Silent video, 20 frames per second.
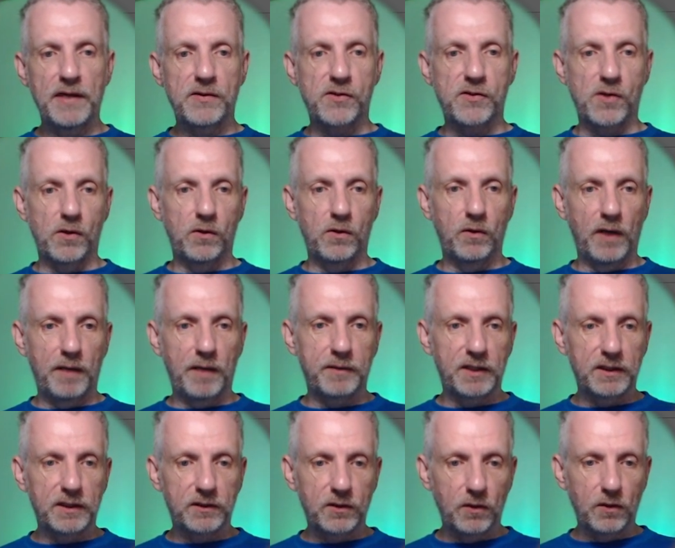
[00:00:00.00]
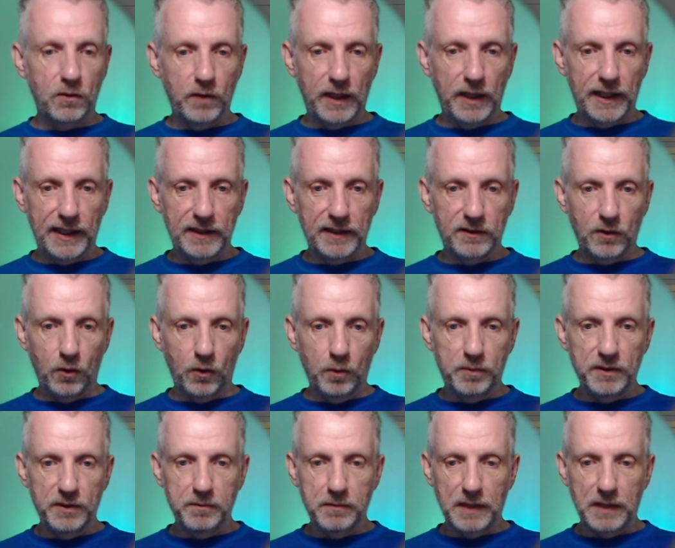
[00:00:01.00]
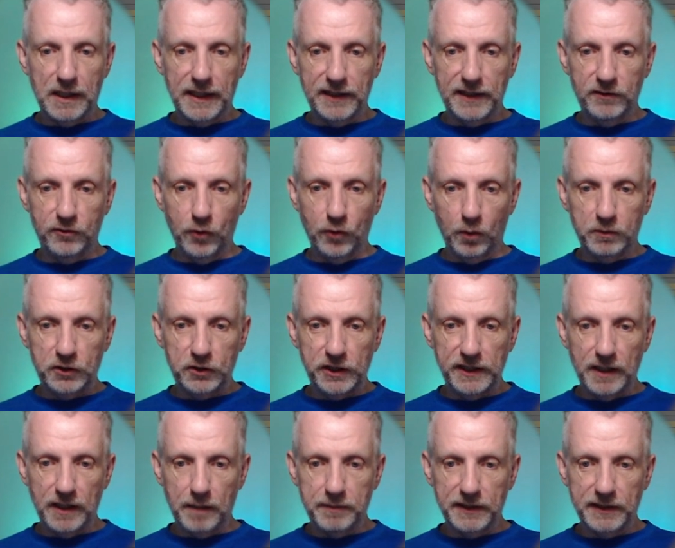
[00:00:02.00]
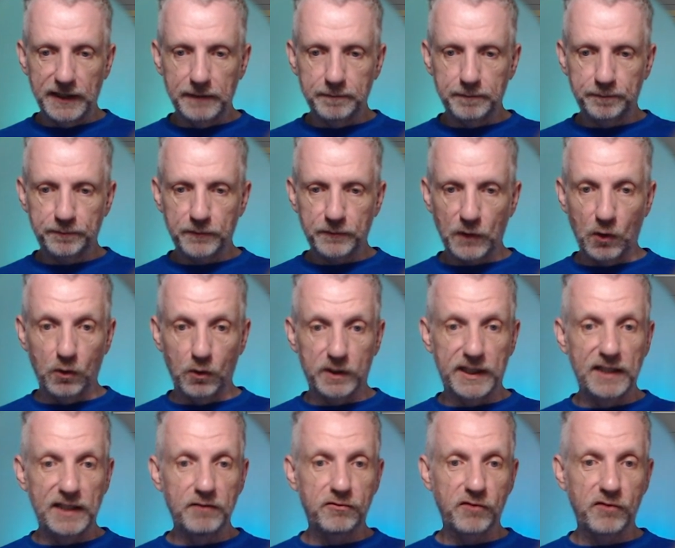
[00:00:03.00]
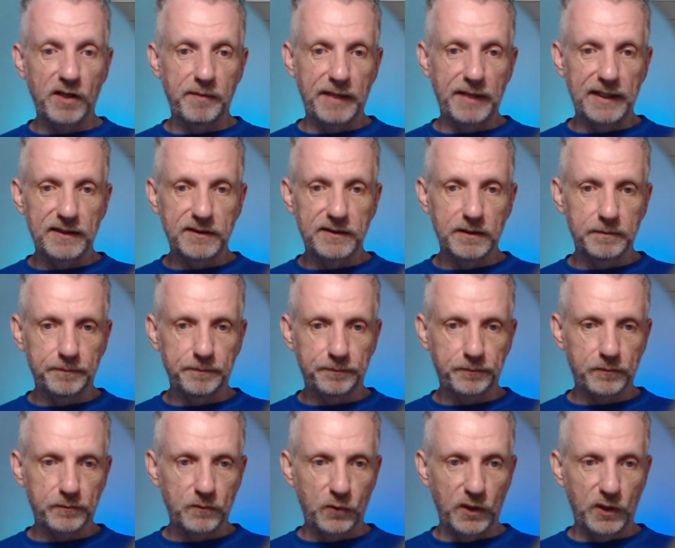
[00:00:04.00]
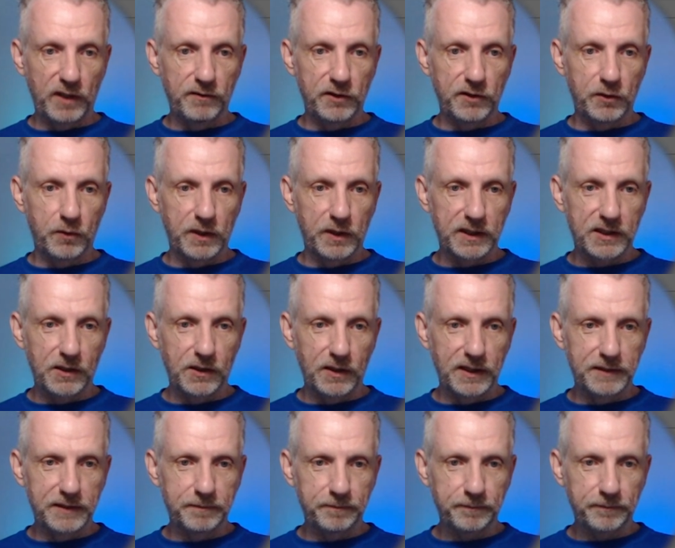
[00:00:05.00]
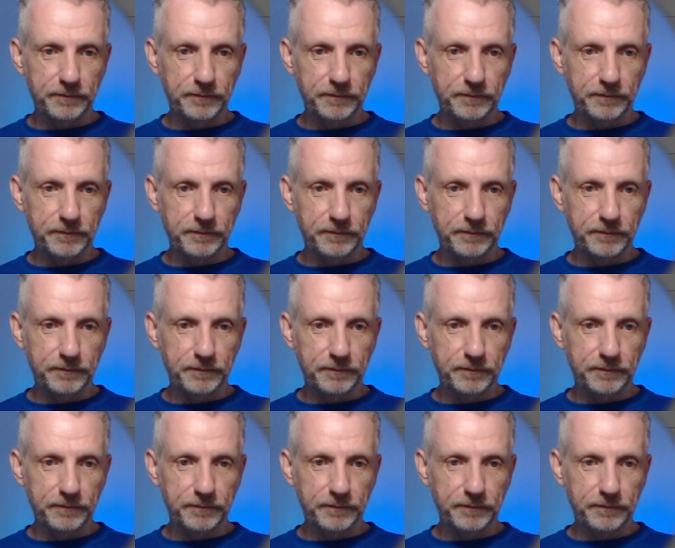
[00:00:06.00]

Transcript: So I'm going to go and open my dope sheet up again, or keyframe editor, whatever you want to call it.